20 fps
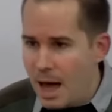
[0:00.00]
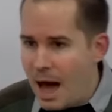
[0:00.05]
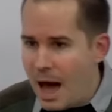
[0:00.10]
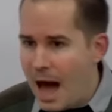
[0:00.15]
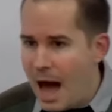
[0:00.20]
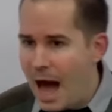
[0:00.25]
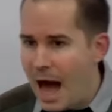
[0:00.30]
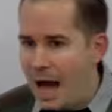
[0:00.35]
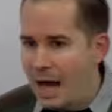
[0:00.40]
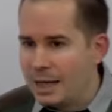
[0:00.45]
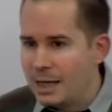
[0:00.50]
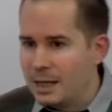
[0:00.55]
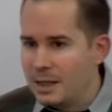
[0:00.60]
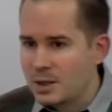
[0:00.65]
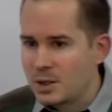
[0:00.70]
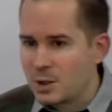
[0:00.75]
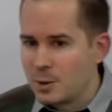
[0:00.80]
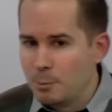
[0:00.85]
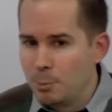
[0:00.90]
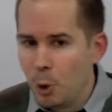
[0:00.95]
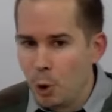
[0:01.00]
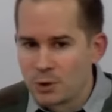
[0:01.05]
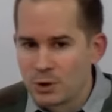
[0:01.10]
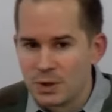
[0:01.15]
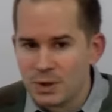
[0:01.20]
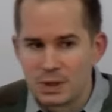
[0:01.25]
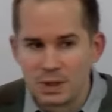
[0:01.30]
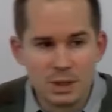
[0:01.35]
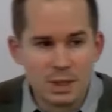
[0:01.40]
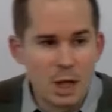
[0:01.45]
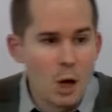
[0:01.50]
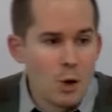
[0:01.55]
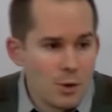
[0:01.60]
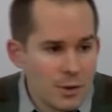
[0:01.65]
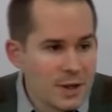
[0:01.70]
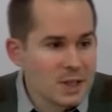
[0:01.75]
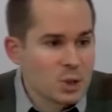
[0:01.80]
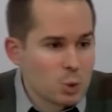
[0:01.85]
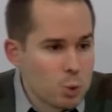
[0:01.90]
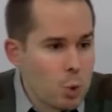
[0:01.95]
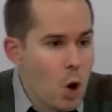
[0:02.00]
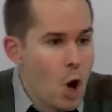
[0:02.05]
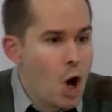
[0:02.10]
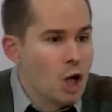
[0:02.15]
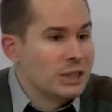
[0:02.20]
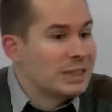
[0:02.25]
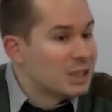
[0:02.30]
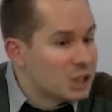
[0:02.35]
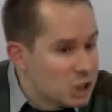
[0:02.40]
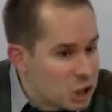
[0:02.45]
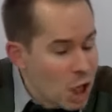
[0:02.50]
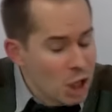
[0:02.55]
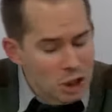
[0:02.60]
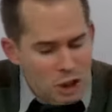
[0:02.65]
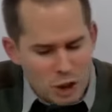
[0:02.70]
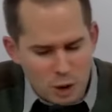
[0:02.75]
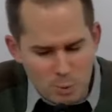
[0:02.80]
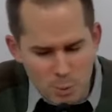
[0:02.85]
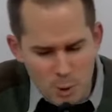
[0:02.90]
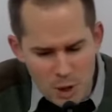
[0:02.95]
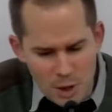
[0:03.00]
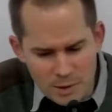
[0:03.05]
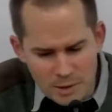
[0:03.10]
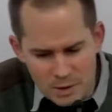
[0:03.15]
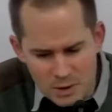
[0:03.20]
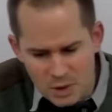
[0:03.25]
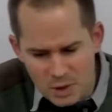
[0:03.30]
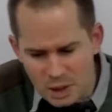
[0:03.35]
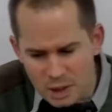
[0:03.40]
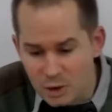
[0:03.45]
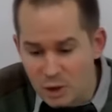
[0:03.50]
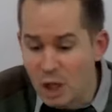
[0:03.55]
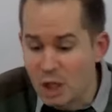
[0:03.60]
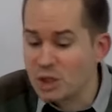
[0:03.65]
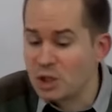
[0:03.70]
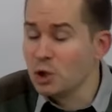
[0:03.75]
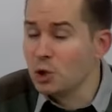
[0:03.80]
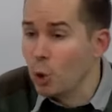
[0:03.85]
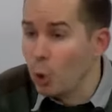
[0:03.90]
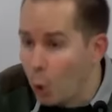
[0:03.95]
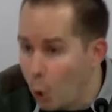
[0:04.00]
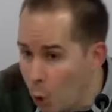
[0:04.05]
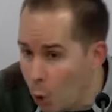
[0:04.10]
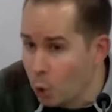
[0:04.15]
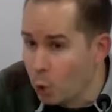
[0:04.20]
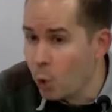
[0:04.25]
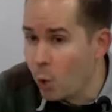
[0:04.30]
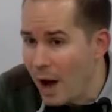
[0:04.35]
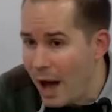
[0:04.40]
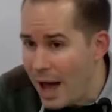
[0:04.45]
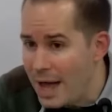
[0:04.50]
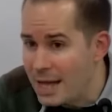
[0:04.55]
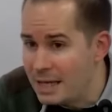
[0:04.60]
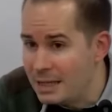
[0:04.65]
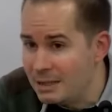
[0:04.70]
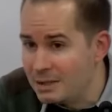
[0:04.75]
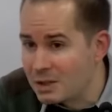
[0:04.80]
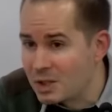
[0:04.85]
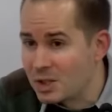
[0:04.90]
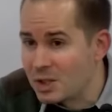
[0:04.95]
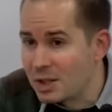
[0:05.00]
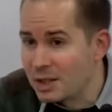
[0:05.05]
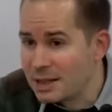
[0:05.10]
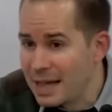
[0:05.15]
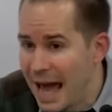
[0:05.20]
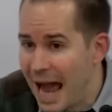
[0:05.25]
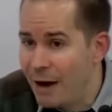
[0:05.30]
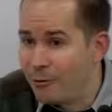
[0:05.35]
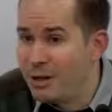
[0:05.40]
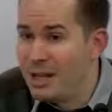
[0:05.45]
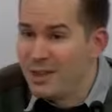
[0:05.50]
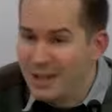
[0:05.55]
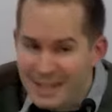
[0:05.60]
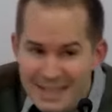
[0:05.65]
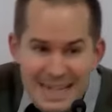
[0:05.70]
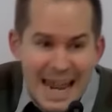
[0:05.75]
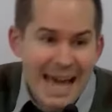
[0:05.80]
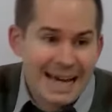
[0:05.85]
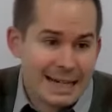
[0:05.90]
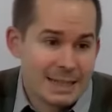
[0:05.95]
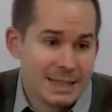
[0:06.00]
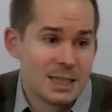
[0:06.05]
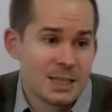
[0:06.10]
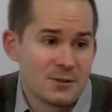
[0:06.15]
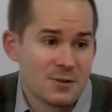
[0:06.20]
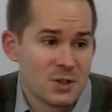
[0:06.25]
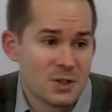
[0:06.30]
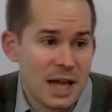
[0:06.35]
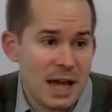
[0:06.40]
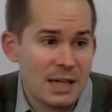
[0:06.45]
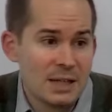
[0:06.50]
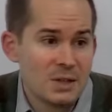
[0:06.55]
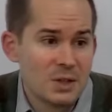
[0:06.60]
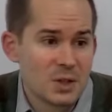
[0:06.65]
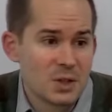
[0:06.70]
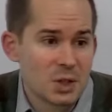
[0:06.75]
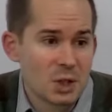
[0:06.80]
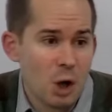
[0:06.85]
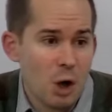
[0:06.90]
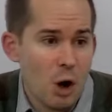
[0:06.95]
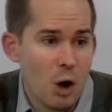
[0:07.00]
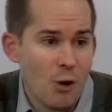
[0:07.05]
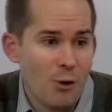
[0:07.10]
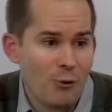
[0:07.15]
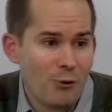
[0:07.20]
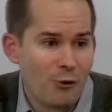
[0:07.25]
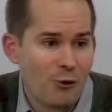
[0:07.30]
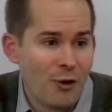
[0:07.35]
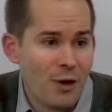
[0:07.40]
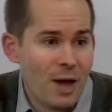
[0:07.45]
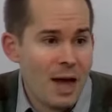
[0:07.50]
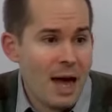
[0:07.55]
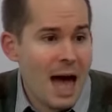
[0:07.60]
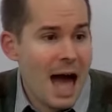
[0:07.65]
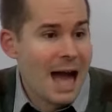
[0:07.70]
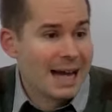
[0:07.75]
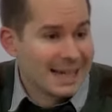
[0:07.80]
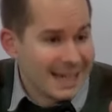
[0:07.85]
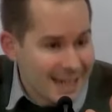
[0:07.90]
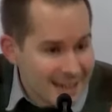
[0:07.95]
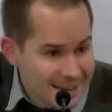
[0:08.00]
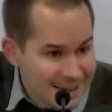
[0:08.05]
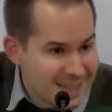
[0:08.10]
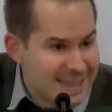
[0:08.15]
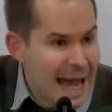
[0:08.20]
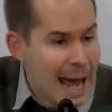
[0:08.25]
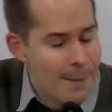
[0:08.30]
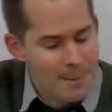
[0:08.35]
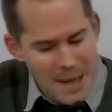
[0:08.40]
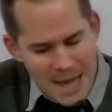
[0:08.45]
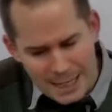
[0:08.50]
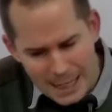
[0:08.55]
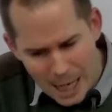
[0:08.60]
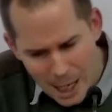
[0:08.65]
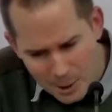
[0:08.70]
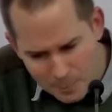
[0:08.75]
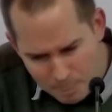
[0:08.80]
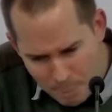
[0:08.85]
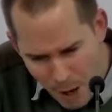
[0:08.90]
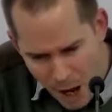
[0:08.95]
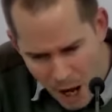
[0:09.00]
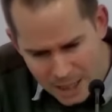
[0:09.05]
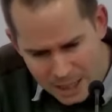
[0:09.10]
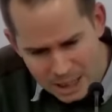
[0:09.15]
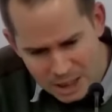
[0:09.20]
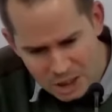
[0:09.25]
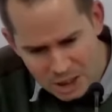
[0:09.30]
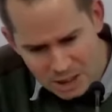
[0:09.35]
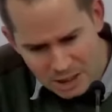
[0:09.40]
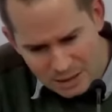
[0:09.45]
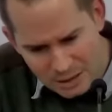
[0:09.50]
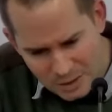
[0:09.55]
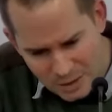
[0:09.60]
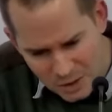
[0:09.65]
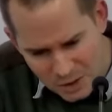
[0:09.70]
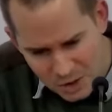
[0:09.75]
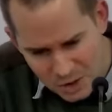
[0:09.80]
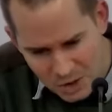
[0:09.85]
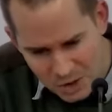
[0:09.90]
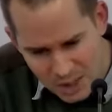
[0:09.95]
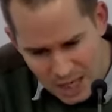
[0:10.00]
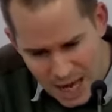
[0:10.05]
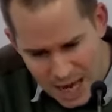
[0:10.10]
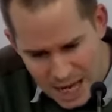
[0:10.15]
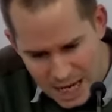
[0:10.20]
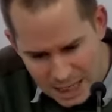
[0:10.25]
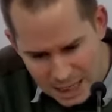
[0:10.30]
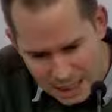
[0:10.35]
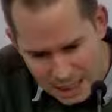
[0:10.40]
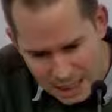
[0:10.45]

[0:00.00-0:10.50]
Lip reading: And it's important to note this word judgment doesn't always carry the negative sense of condemning and punishing sin.